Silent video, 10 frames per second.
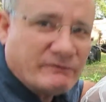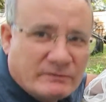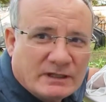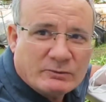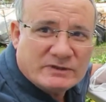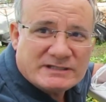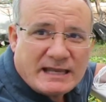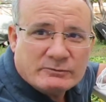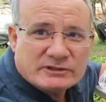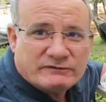a
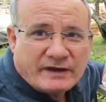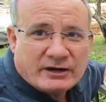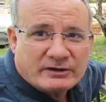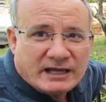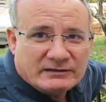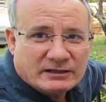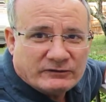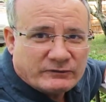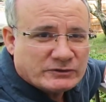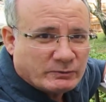fatter cane than
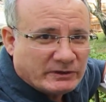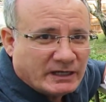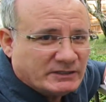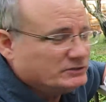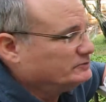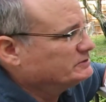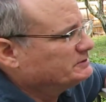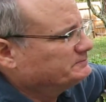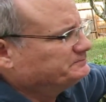the first one that I juiced,